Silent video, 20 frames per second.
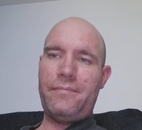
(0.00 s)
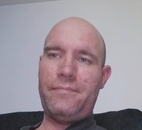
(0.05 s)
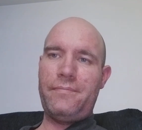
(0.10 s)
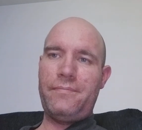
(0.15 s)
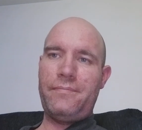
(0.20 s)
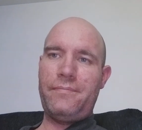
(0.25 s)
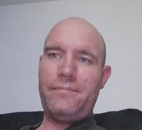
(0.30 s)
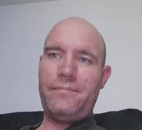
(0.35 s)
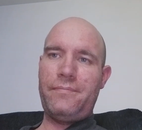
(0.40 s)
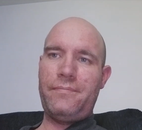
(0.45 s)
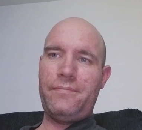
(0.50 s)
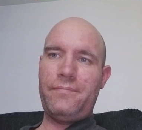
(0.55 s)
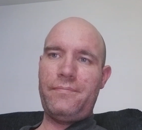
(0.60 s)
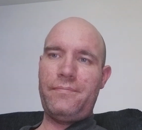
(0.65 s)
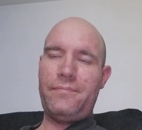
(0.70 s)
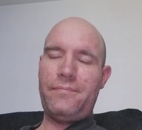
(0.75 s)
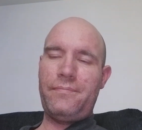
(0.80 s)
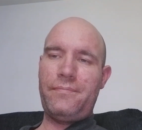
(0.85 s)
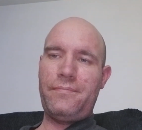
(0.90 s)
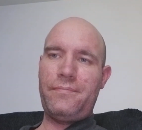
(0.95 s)

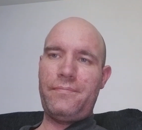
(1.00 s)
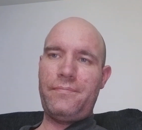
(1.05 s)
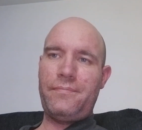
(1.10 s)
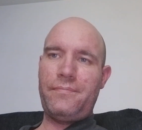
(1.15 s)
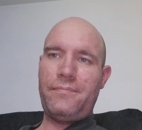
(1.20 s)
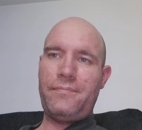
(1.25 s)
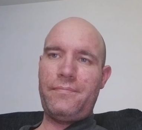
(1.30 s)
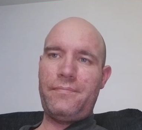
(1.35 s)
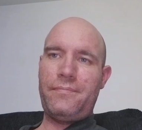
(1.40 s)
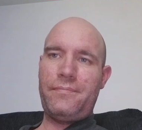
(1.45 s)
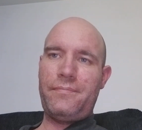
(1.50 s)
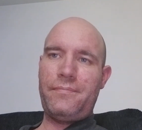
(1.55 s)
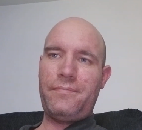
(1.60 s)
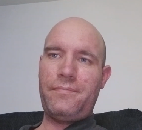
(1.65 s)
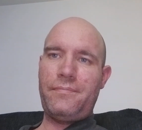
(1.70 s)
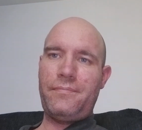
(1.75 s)
No one is speaking in this clip.